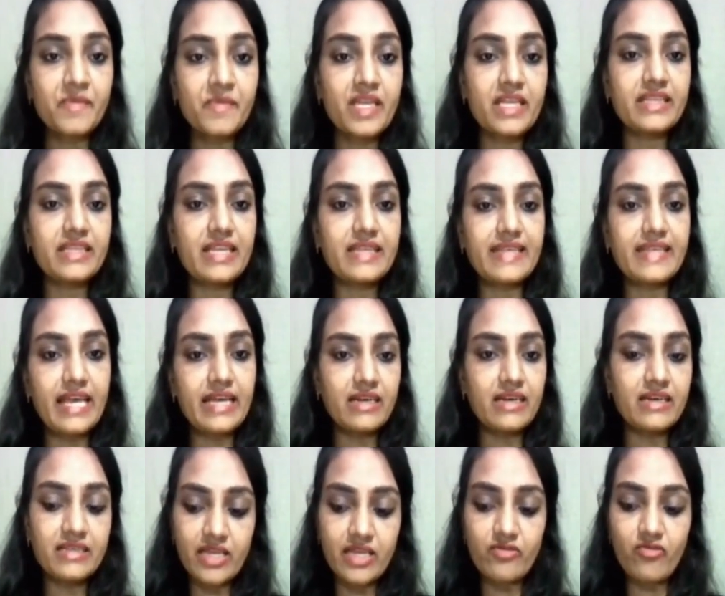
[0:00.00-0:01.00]
Then second
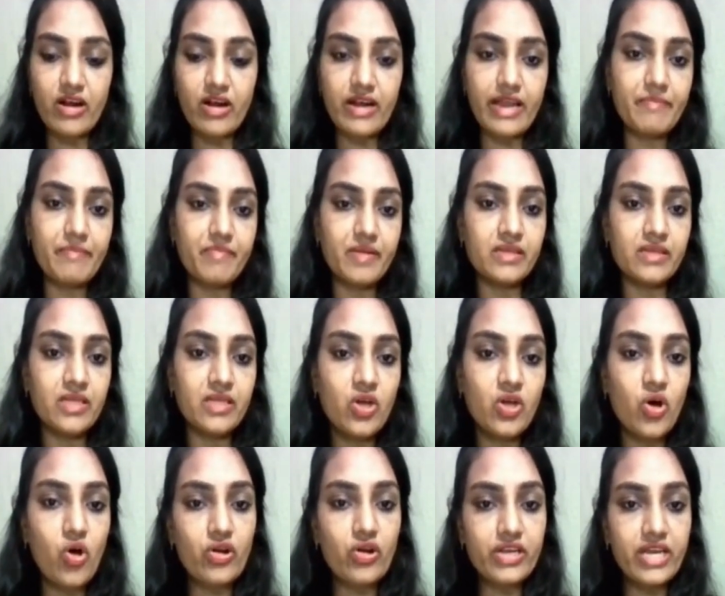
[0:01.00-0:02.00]
thing what happen,
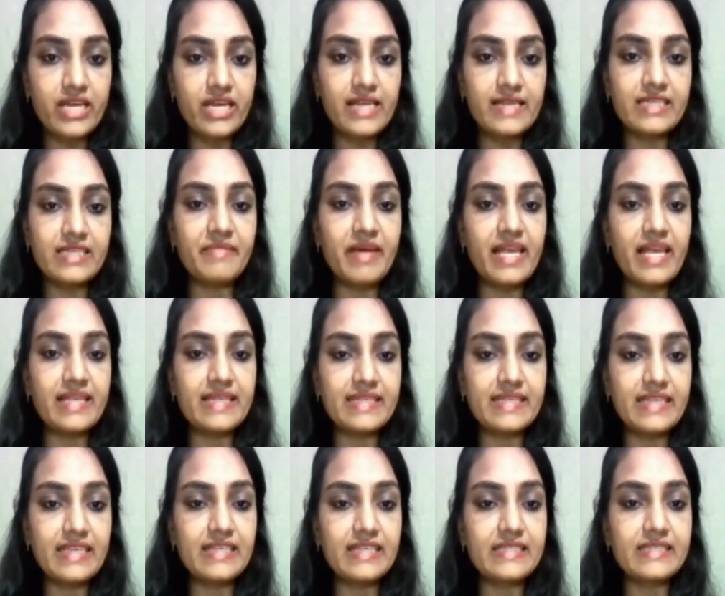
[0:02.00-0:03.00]
organism
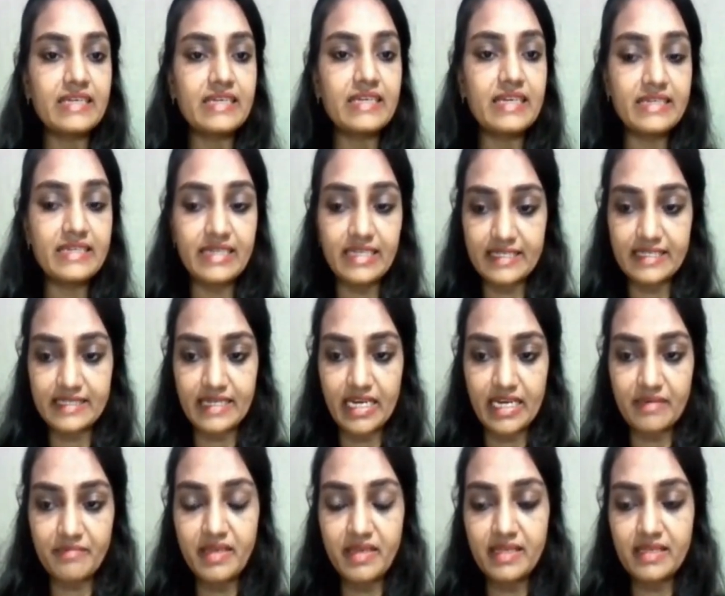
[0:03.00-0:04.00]
accessed in intestine,
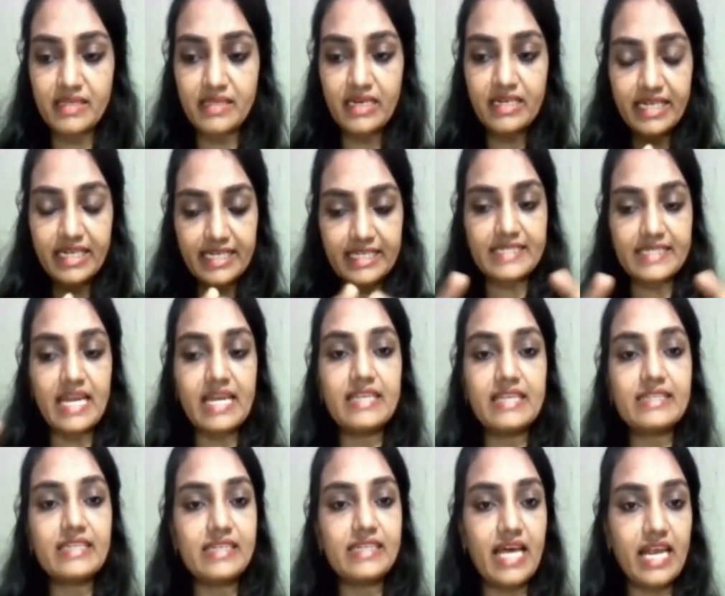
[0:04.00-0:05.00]
means intestine is
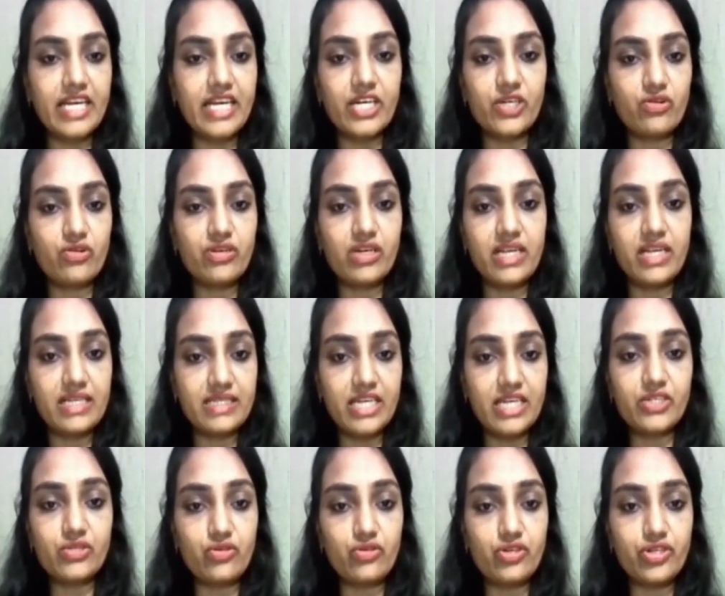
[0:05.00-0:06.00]
the target organ, as I
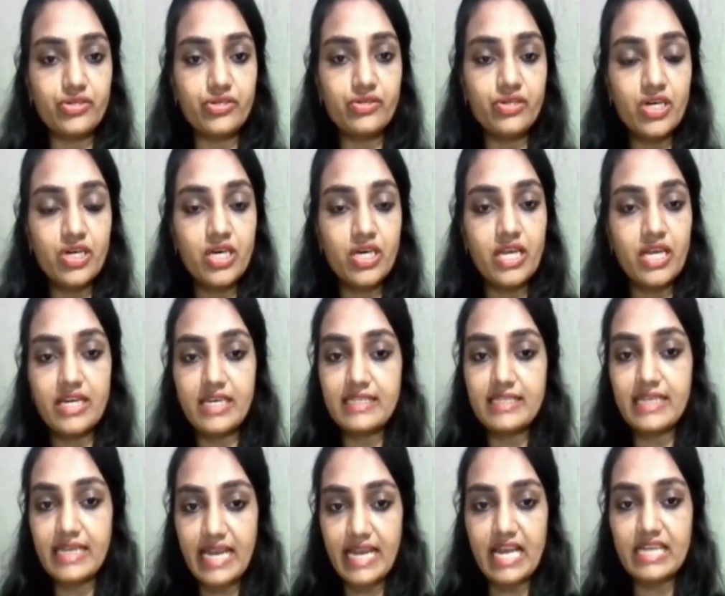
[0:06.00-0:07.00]
told you it is a
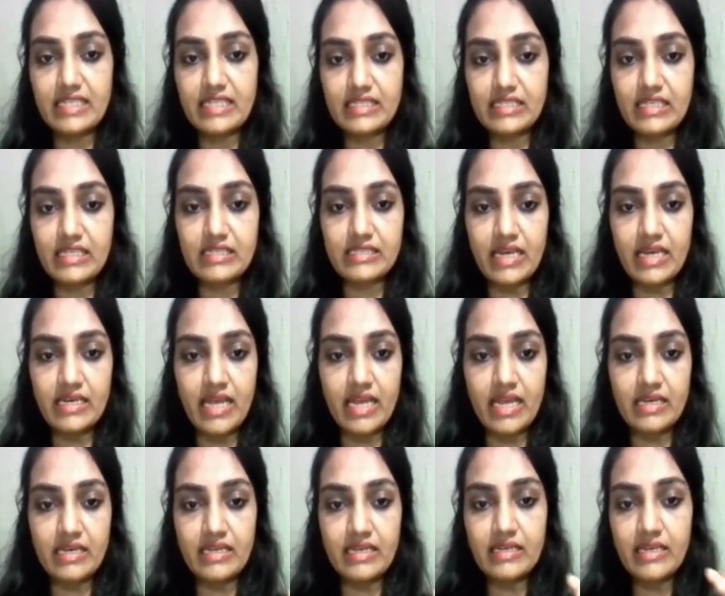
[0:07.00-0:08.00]
large intestine, and
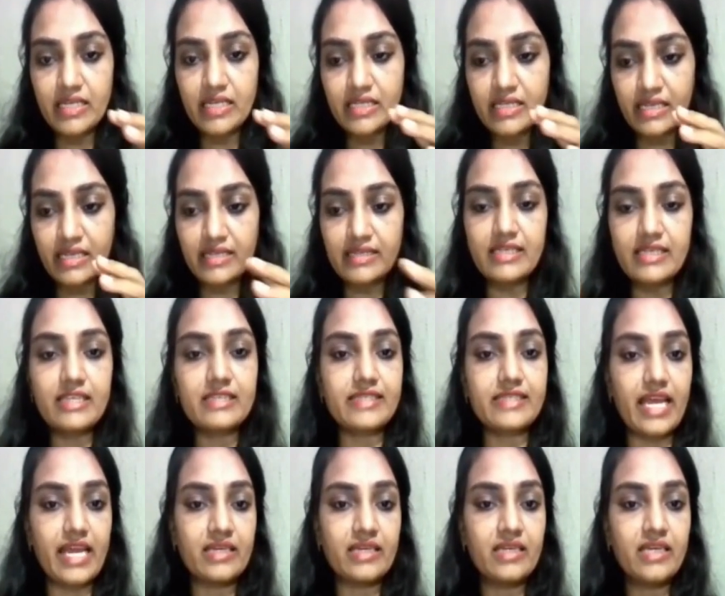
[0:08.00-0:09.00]
in the
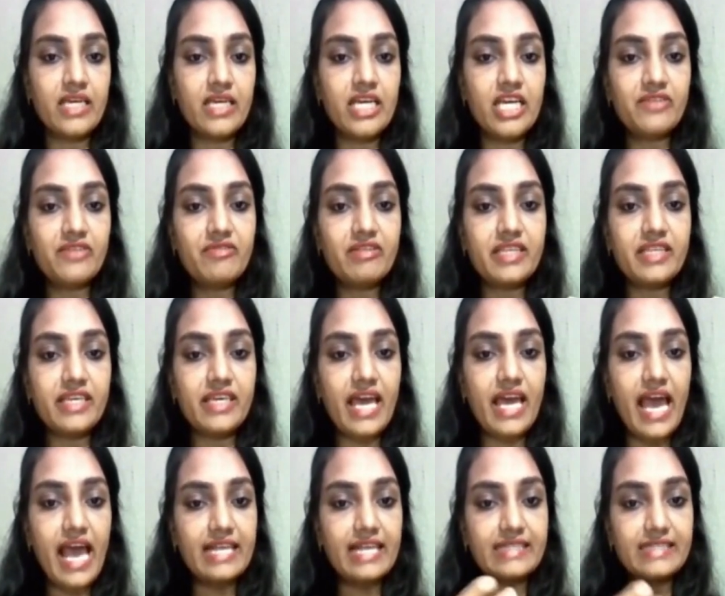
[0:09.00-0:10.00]
intestine it will be
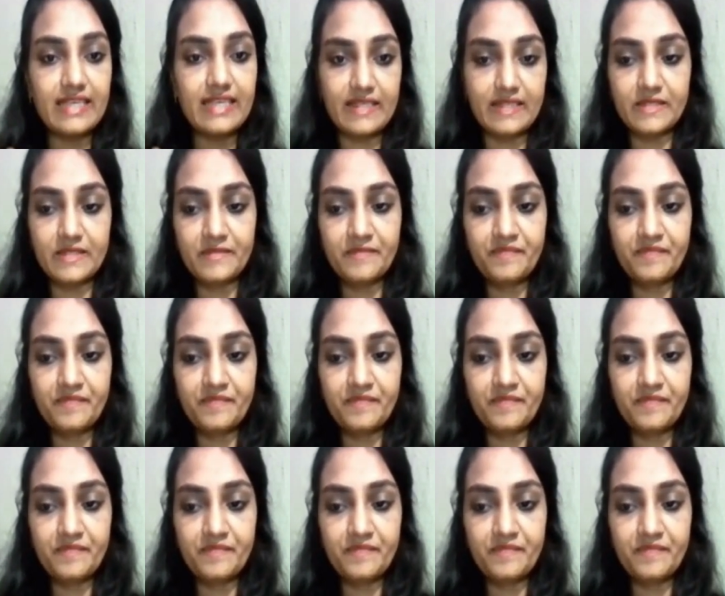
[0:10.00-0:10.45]
accessed.